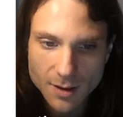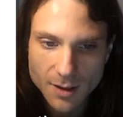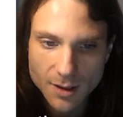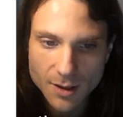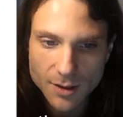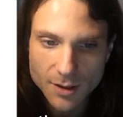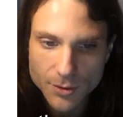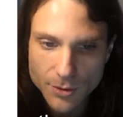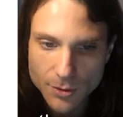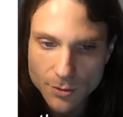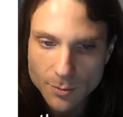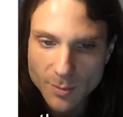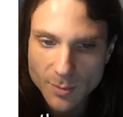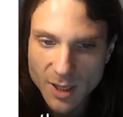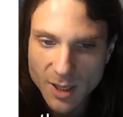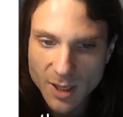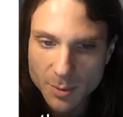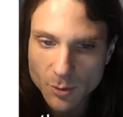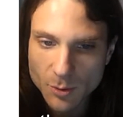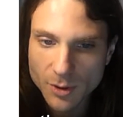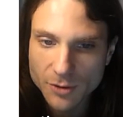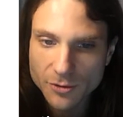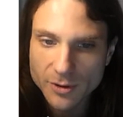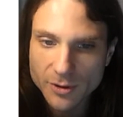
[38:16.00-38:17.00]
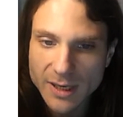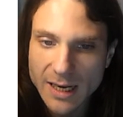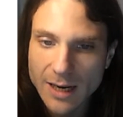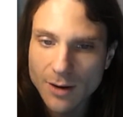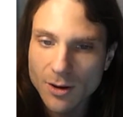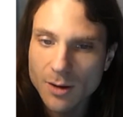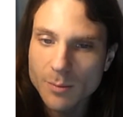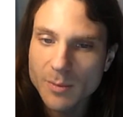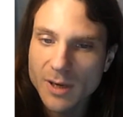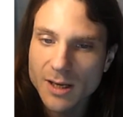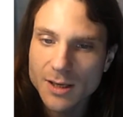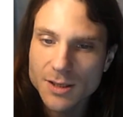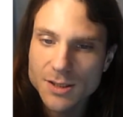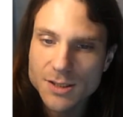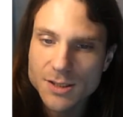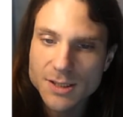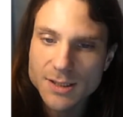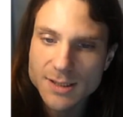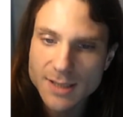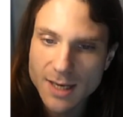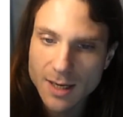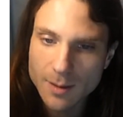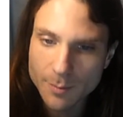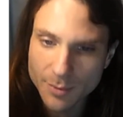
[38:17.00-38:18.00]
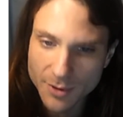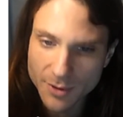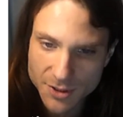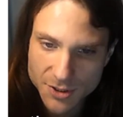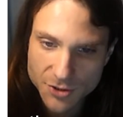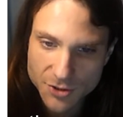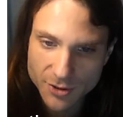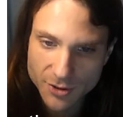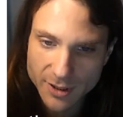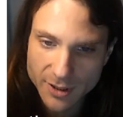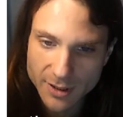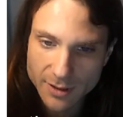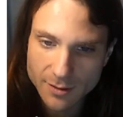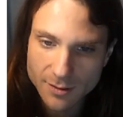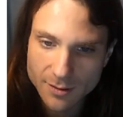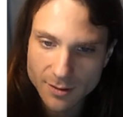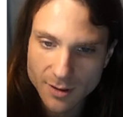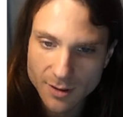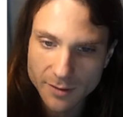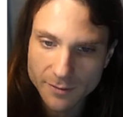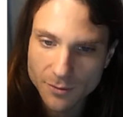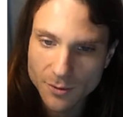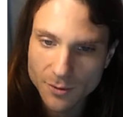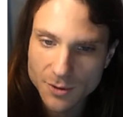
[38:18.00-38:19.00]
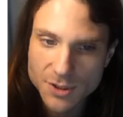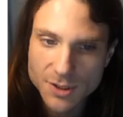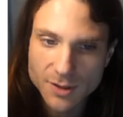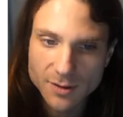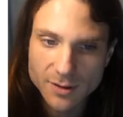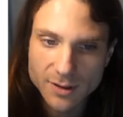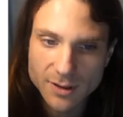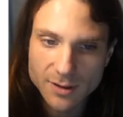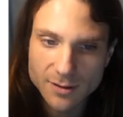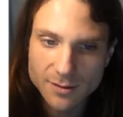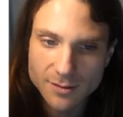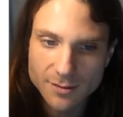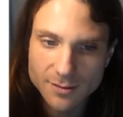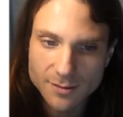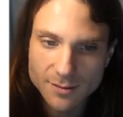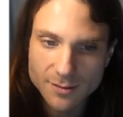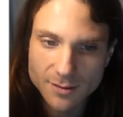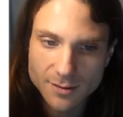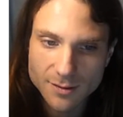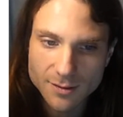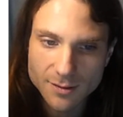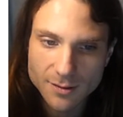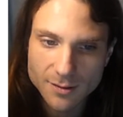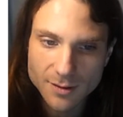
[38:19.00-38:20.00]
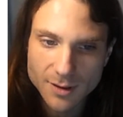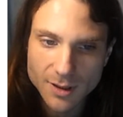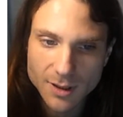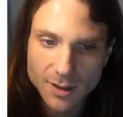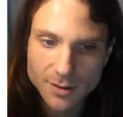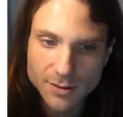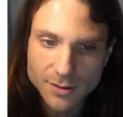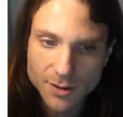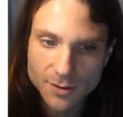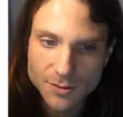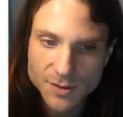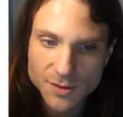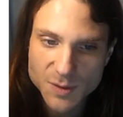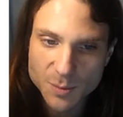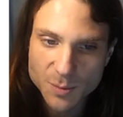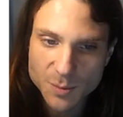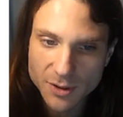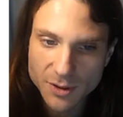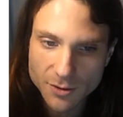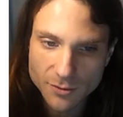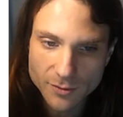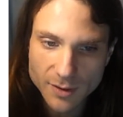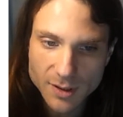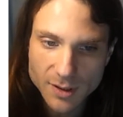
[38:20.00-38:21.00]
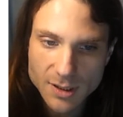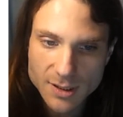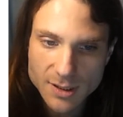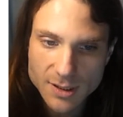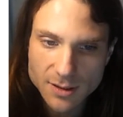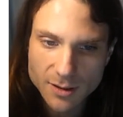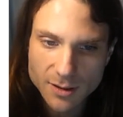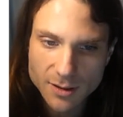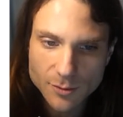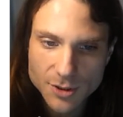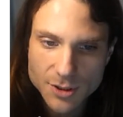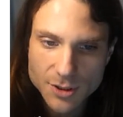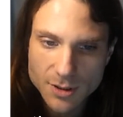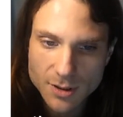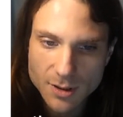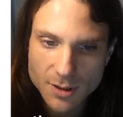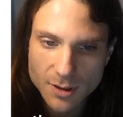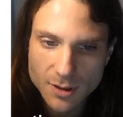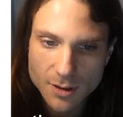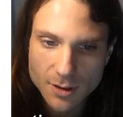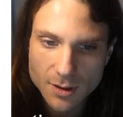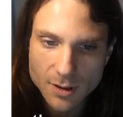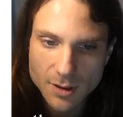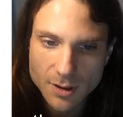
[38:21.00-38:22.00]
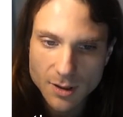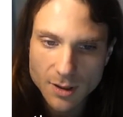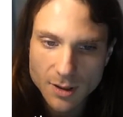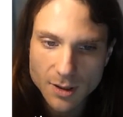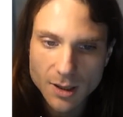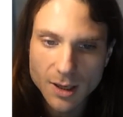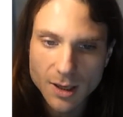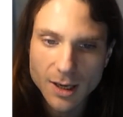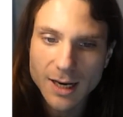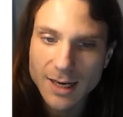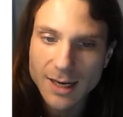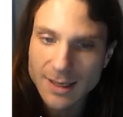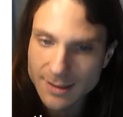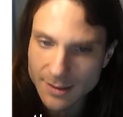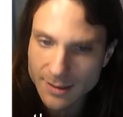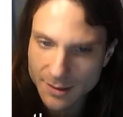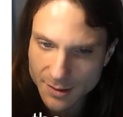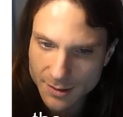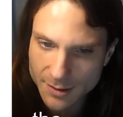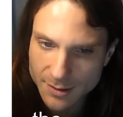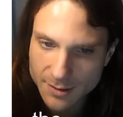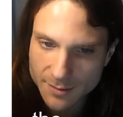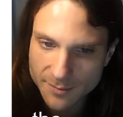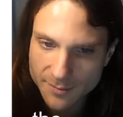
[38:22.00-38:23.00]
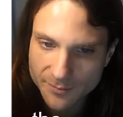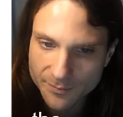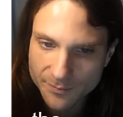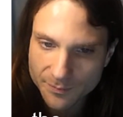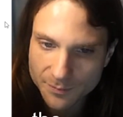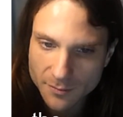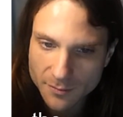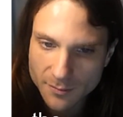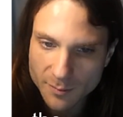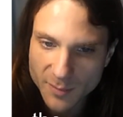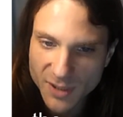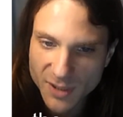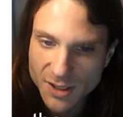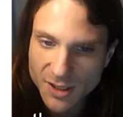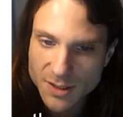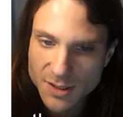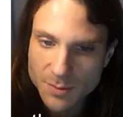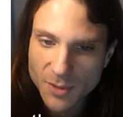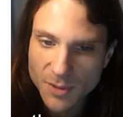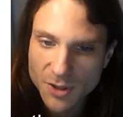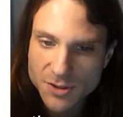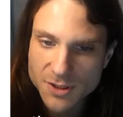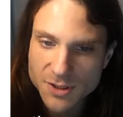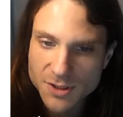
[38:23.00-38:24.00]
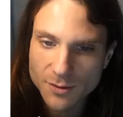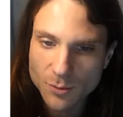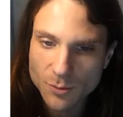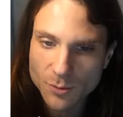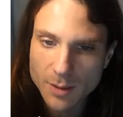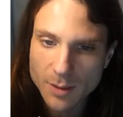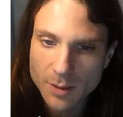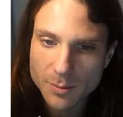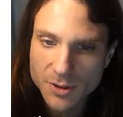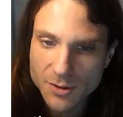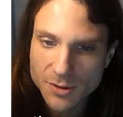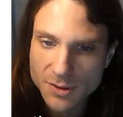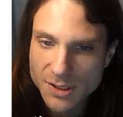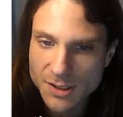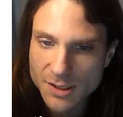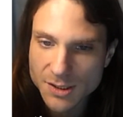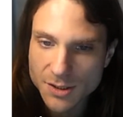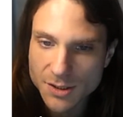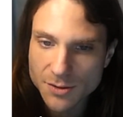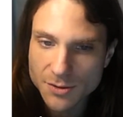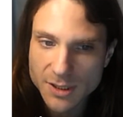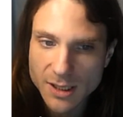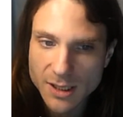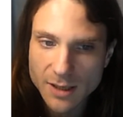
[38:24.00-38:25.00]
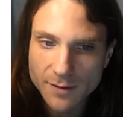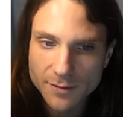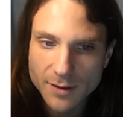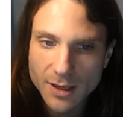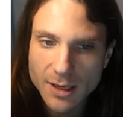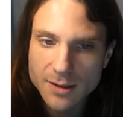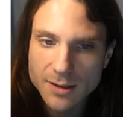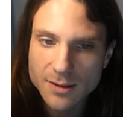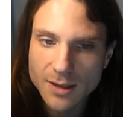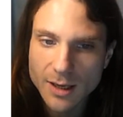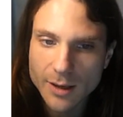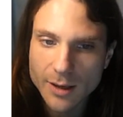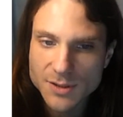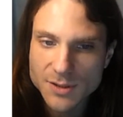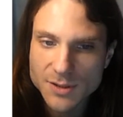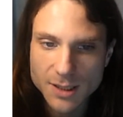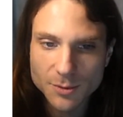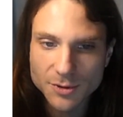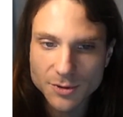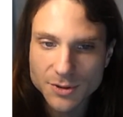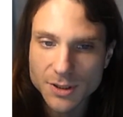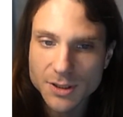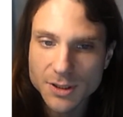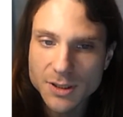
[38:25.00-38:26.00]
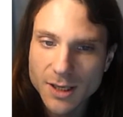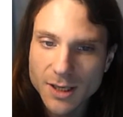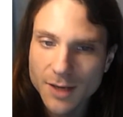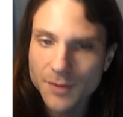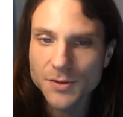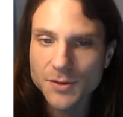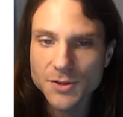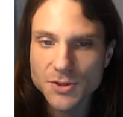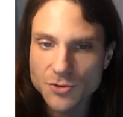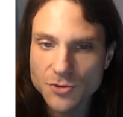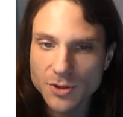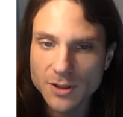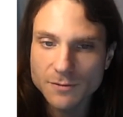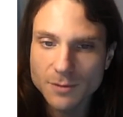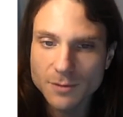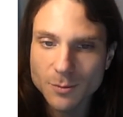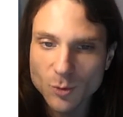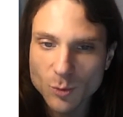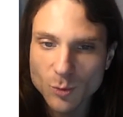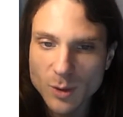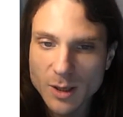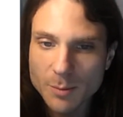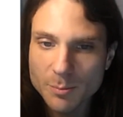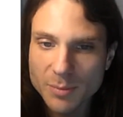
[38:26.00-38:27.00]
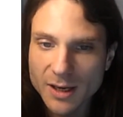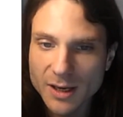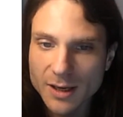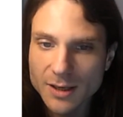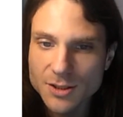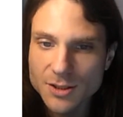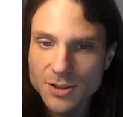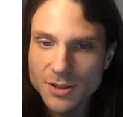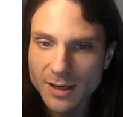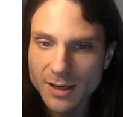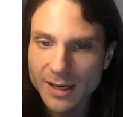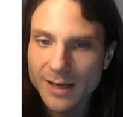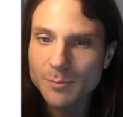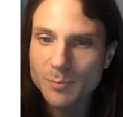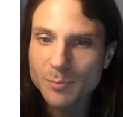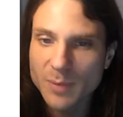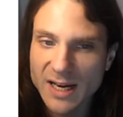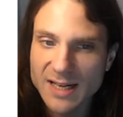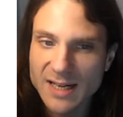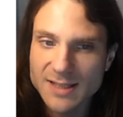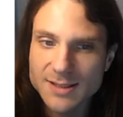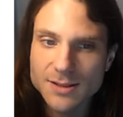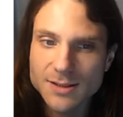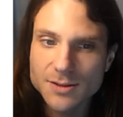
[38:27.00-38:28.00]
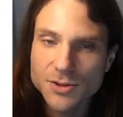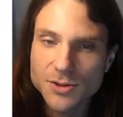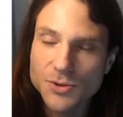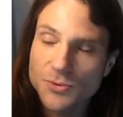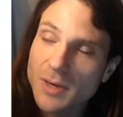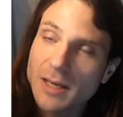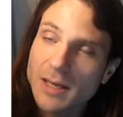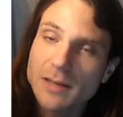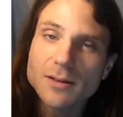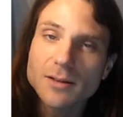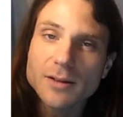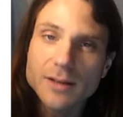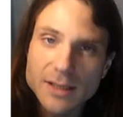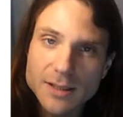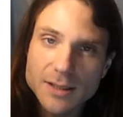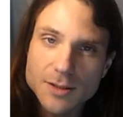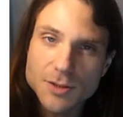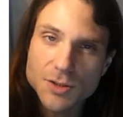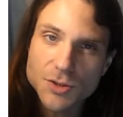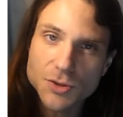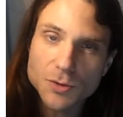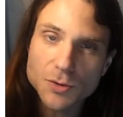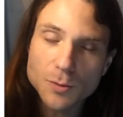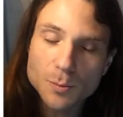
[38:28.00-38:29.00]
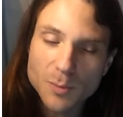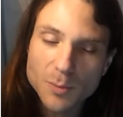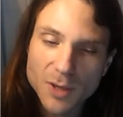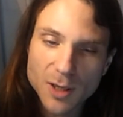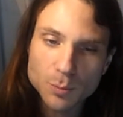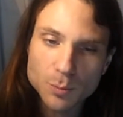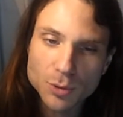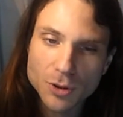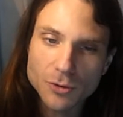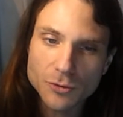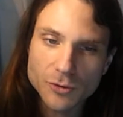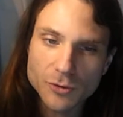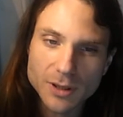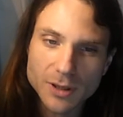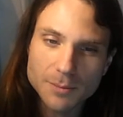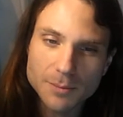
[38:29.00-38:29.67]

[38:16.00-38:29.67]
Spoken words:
You might be wondering how I managed to type the string. Unfortunately, I don't speak or read this language. I didn't. Because most of the web uses UTF-8, I was able to cut the string from a web page and pass it directly into my program.